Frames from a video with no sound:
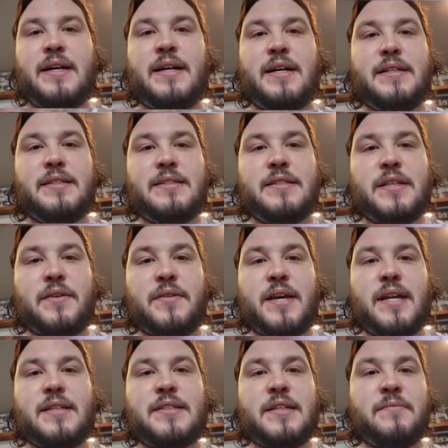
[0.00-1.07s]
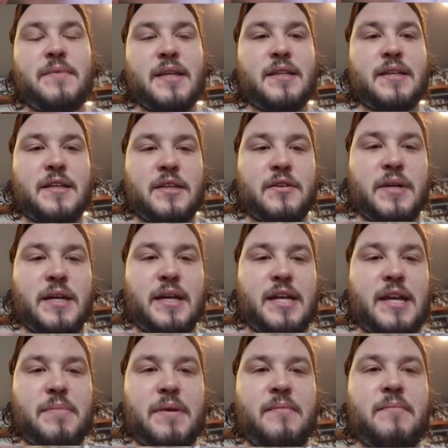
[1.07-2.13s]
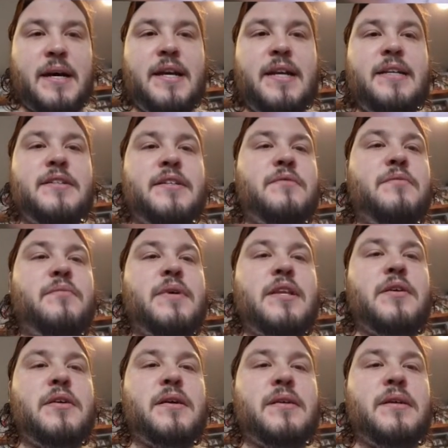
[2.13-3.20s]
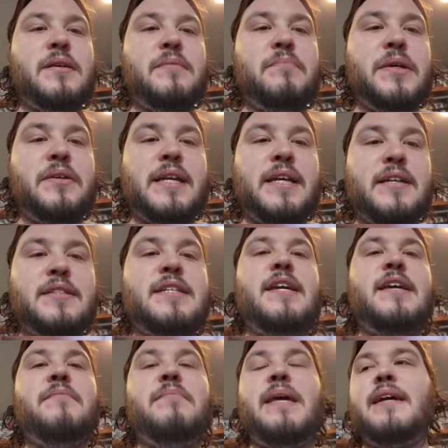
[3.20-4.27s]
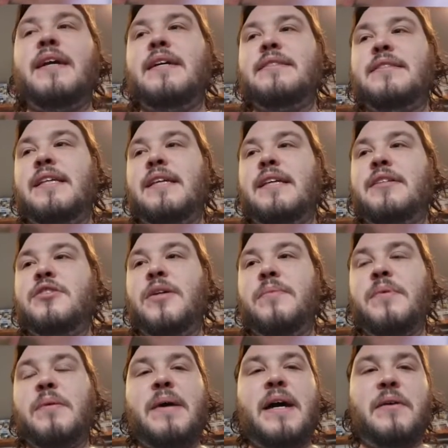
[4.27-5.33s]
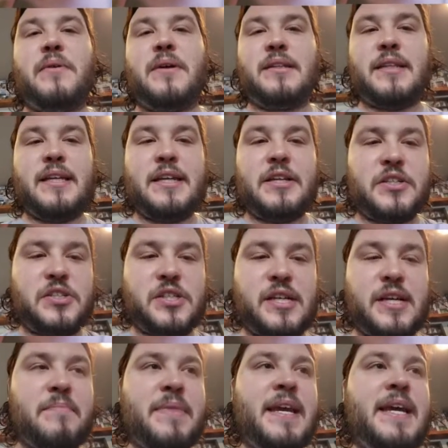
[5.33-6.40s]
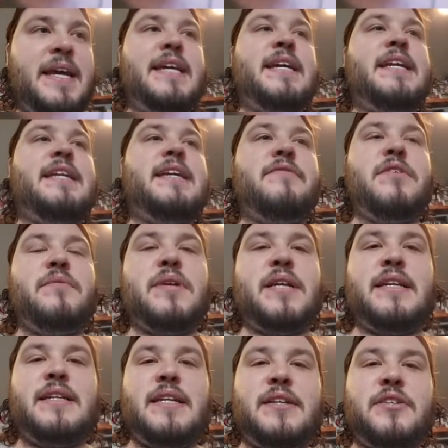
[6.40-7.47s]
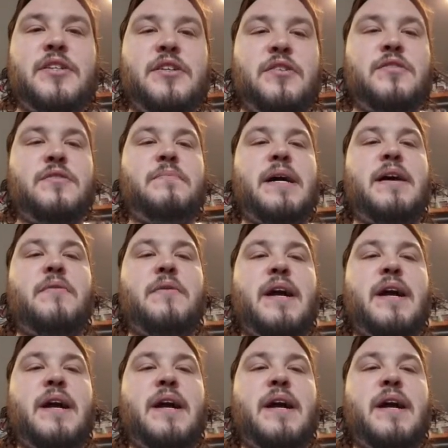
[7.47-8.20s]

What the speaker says: So that is something that you'll want to keep in mind when you're building your team, because the superpower leadership can give you an additional power